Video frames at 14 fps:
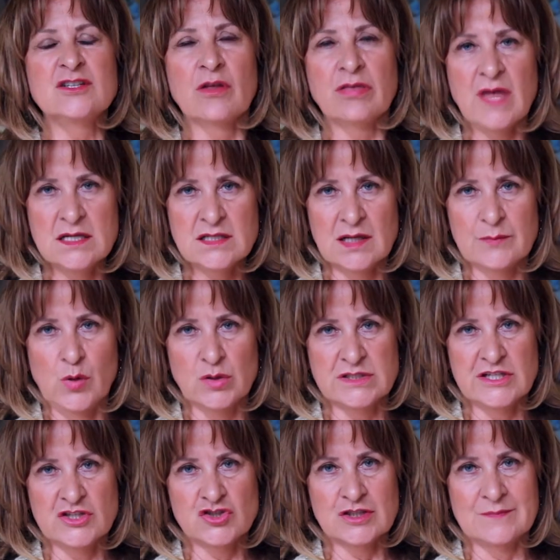an authentic
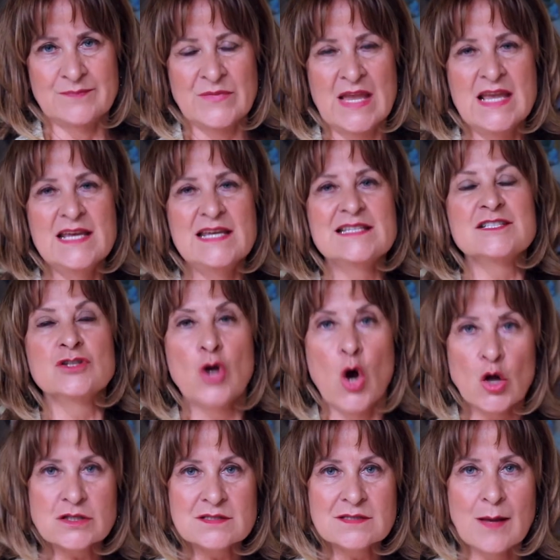politician. He's
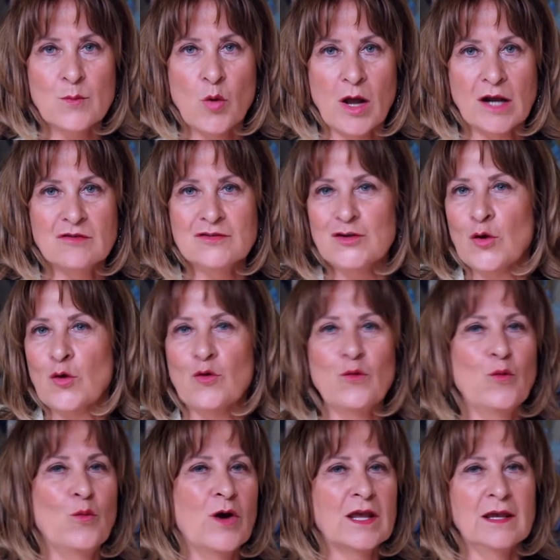not someone, you know,
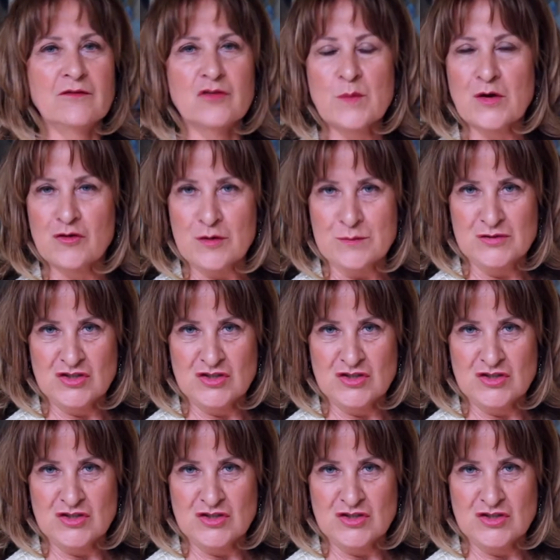working from a crib